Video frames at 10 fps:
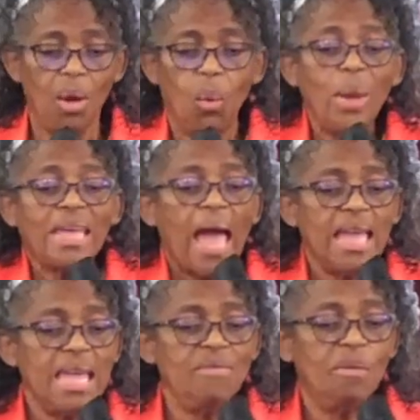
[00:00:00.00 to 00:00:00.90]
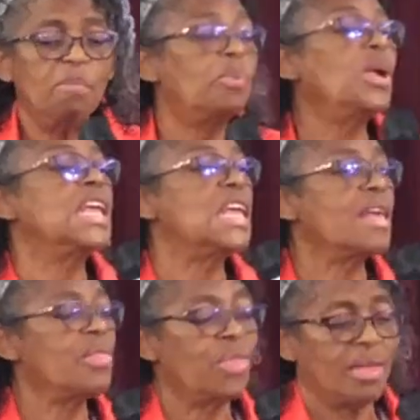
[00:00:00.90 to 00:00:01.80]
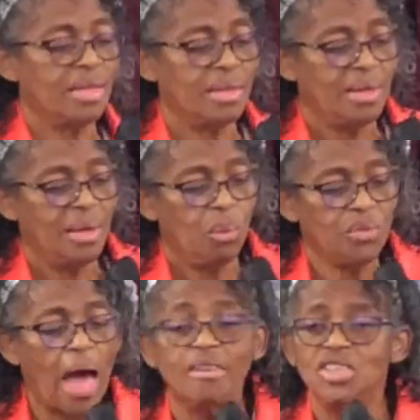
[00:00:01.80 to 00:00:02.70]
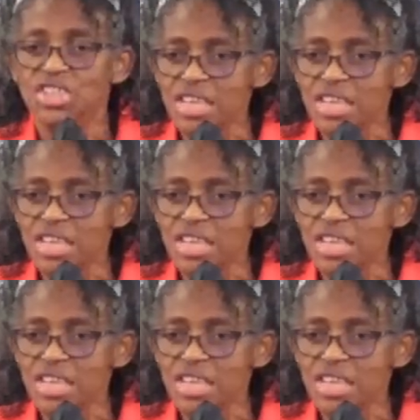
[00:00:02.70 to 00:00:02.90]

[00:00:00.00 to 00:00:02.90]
We can't even breathe without